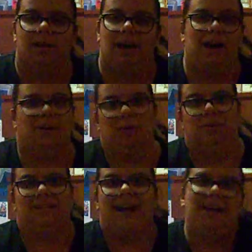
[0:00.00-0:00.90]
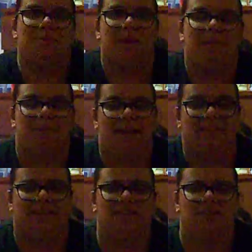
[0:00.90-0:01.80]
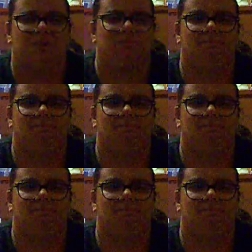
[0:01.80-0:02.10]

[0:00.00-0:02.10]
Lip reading: I don't know, the time came up again that I just